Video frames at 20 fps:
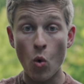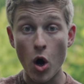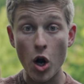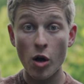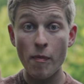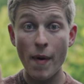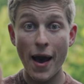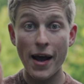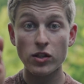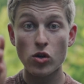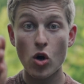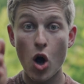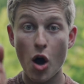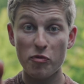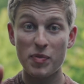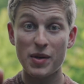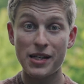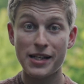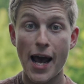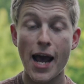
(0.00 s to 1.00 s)
Welcome back to
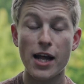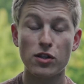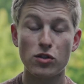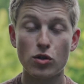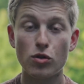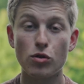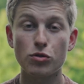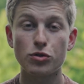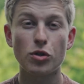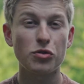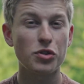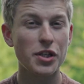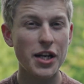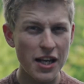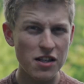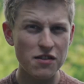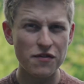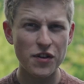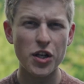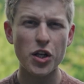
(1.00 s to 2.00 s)
Hoffman Tactical. So in
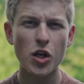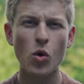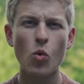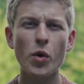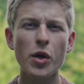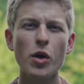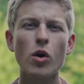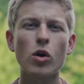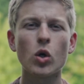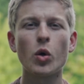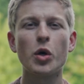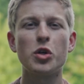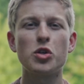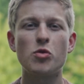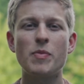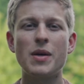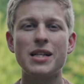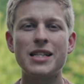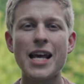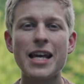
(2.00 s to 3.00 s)
today's video, we are going
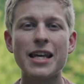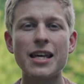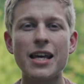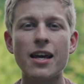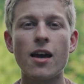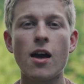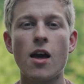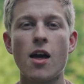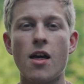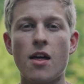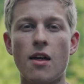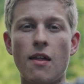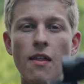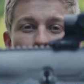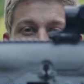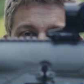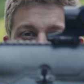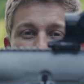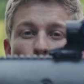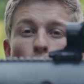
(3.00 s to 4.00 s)
to be taking
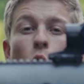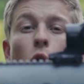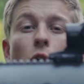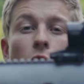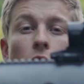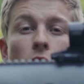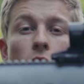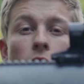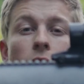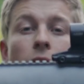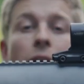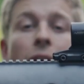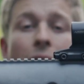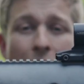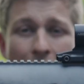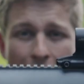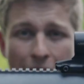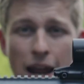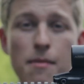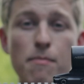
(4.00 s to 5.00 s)
this Orca
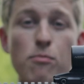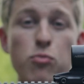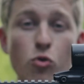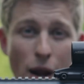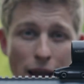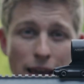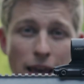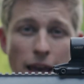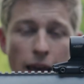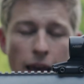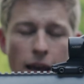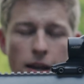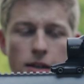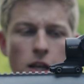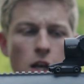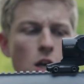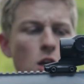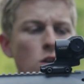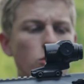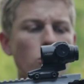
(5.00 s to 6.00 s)
and breaking it.
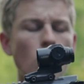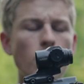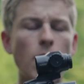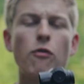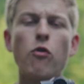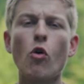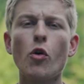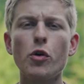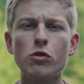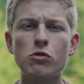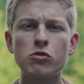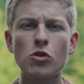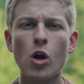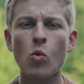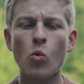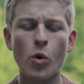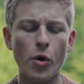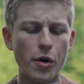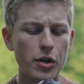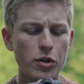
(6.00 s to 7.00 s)
So before you
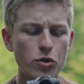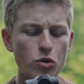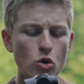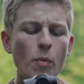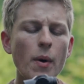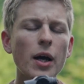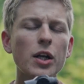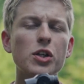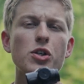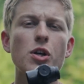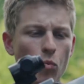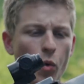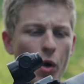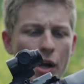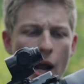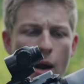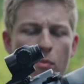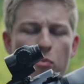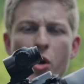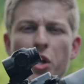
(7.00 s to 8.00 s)
start worrying too much, we're
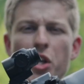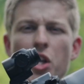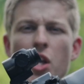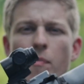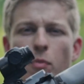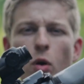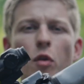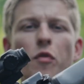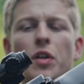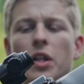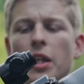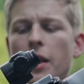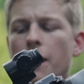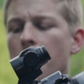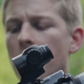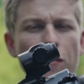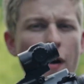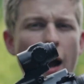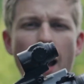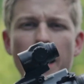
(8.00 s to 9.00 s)
not breaking a
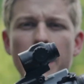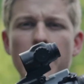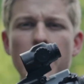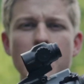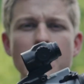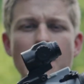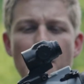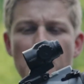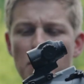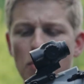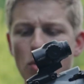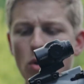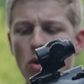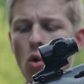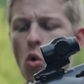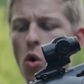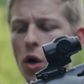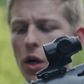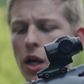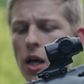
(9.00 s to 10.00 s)
perfectly fine, acceptable
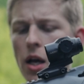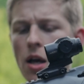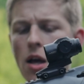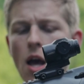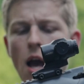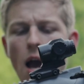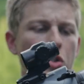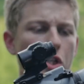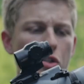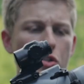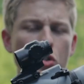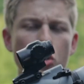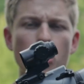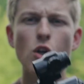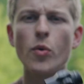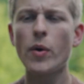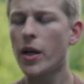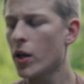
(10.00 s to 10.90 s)
Orca just to do